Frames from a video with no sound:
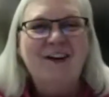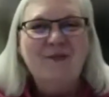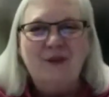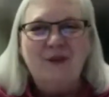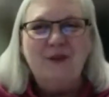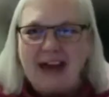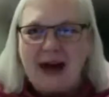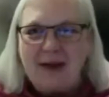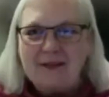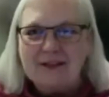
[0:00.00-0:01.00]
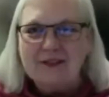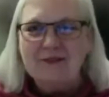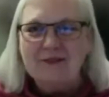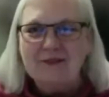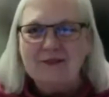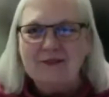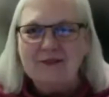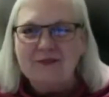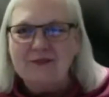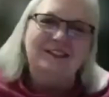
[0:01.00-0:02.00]
putting people in opposite
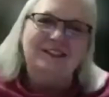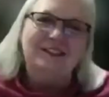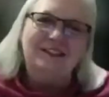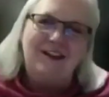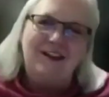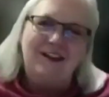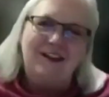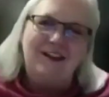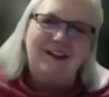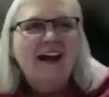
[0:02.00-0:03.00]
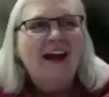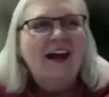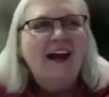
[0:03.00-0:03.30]
rooms and all of that